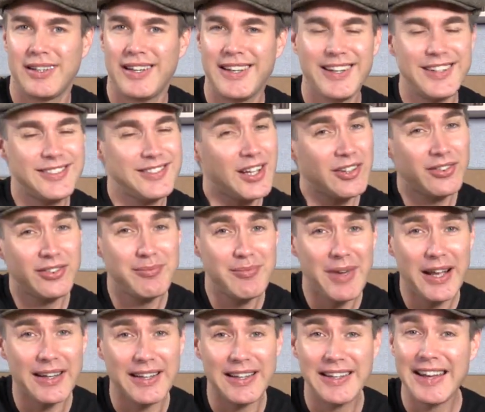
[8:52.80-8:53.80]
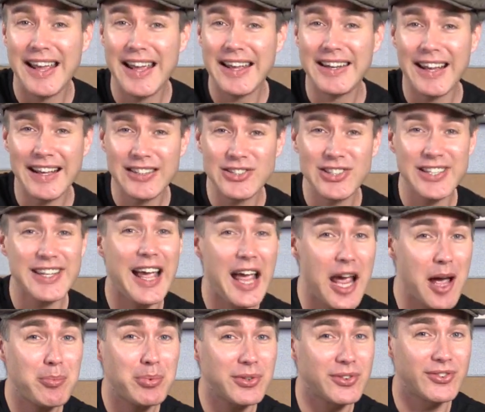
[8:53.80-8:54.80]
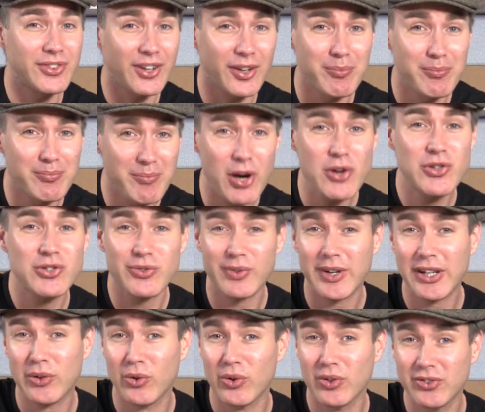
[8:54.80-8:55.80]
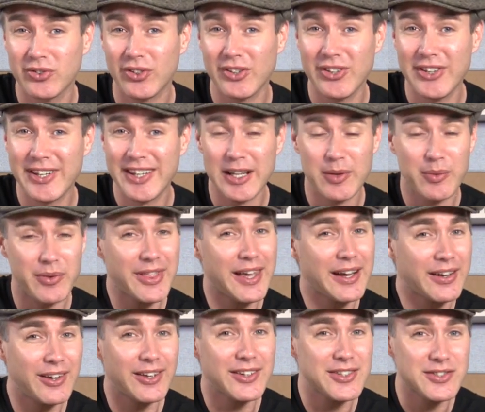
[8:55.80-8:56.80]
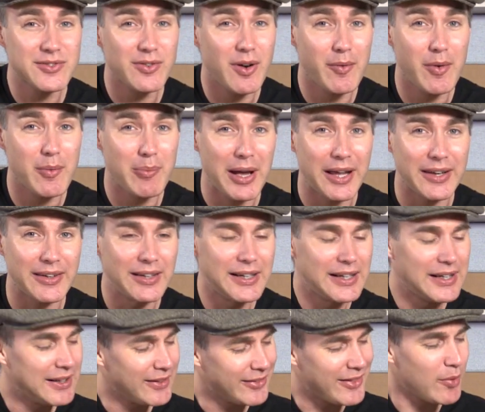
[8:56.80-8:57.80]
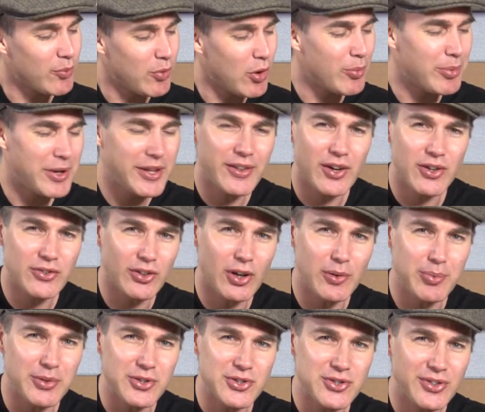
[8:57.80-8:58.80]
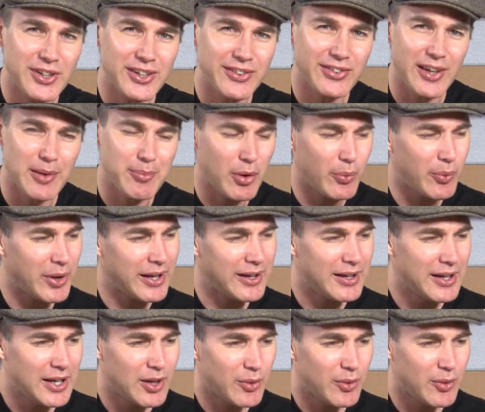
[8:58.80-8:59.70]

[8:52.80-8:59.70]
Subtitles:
And it doesn't matter. It actually happens on most records that you hear with that kind of strumming pattern. There will be those open strings there, but we're